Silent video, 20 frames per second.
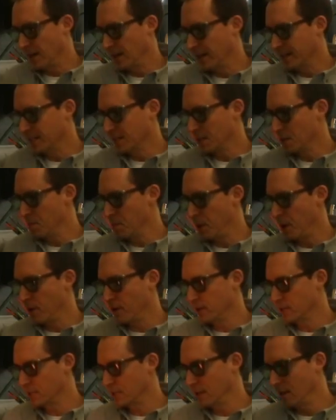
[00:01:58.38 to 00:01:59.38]
like to compare
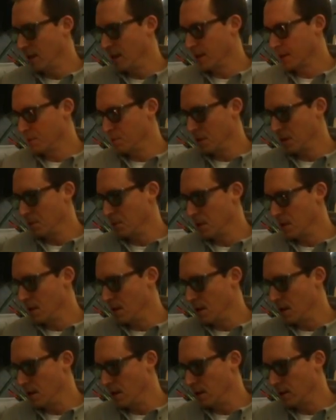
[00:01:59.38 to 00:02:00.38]
it to like maybe
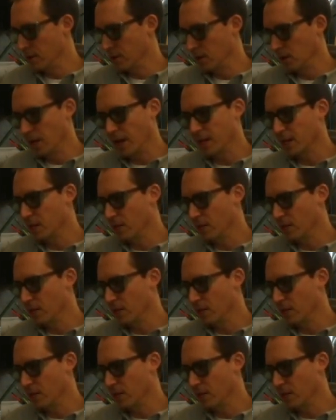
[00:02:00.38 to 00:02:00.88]
the length